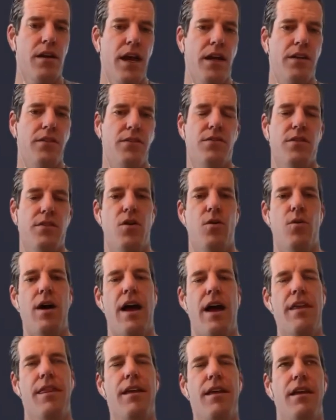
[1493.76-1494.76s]
And so
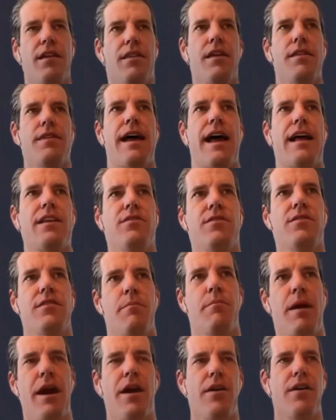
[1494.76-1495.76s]
I think that that's the
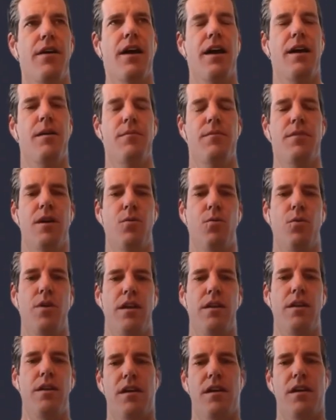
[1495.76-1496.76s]
paradigm that
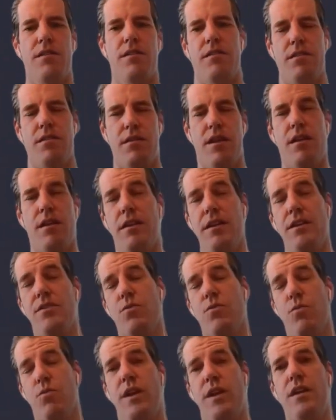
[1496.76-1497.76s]
we, that, that at
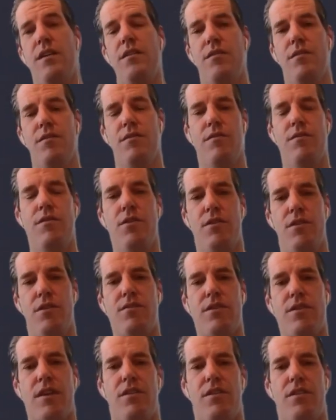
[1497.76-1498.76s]
least we view
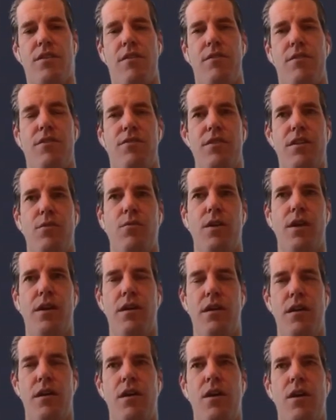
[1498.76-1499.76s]
this as. Obviously,
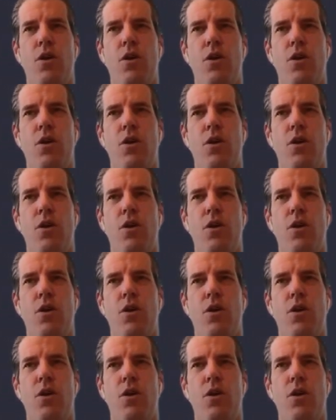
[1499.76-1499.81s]
we,